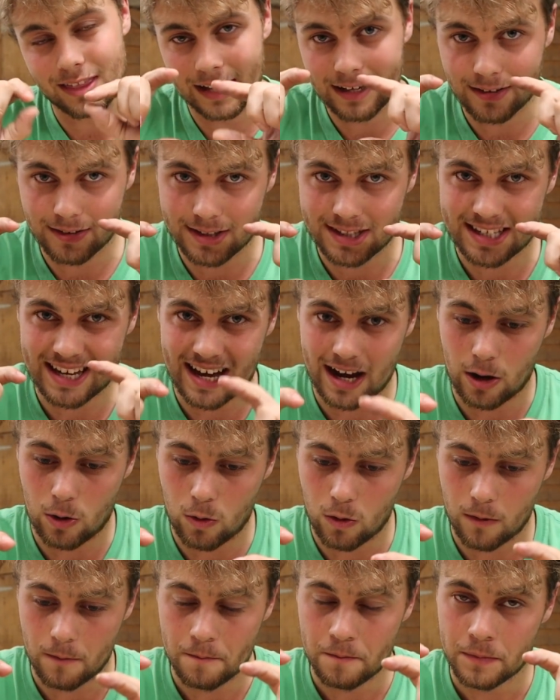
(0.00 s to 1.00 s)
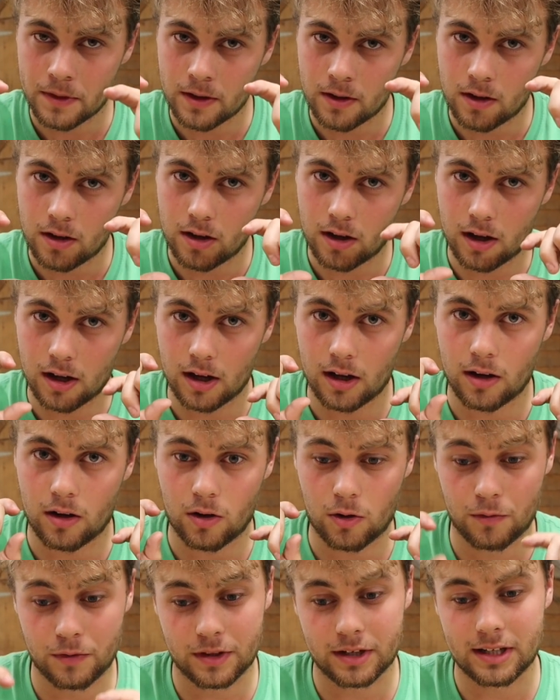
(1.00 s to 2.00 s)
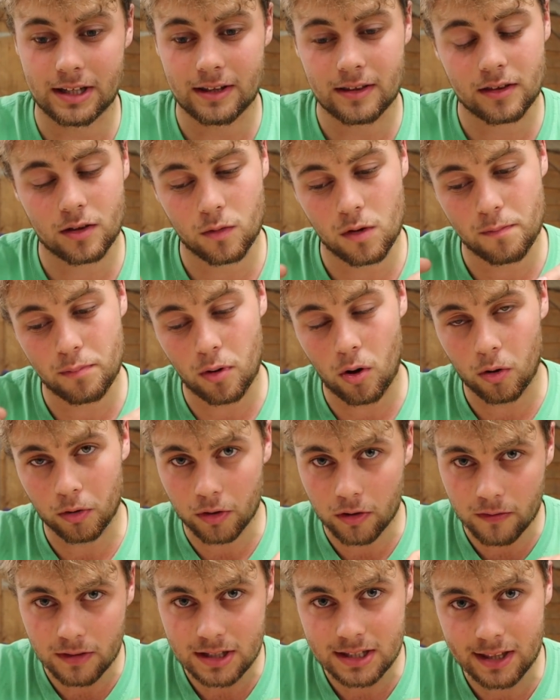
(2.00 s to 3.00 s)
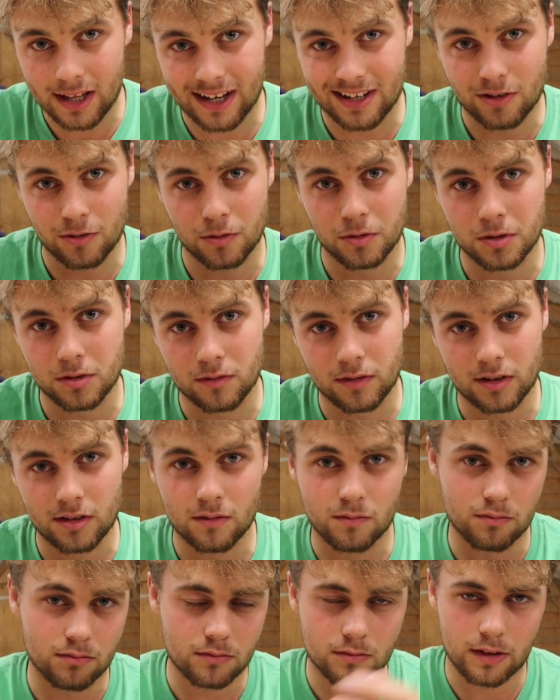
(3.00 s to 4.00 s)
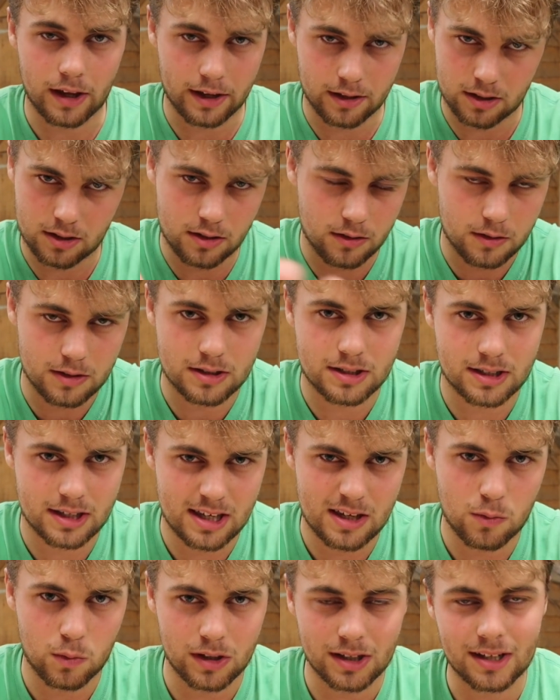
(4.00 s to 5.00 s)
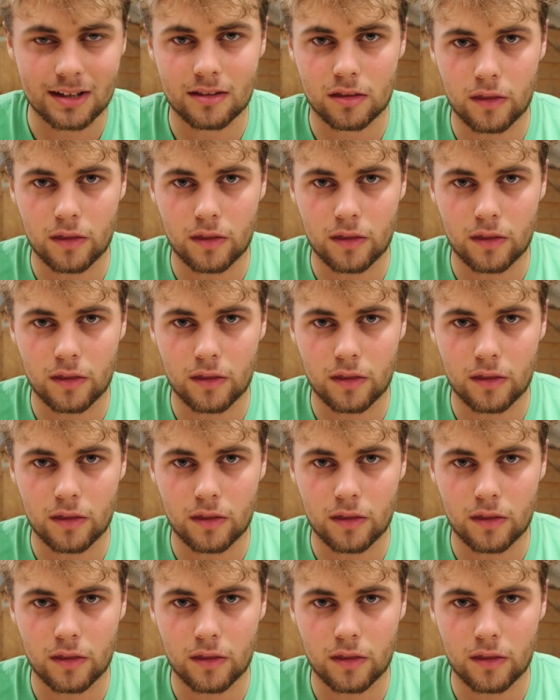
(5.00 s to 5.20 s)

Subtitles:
thickness out underneath so a board can slide under it, and like you can see, we did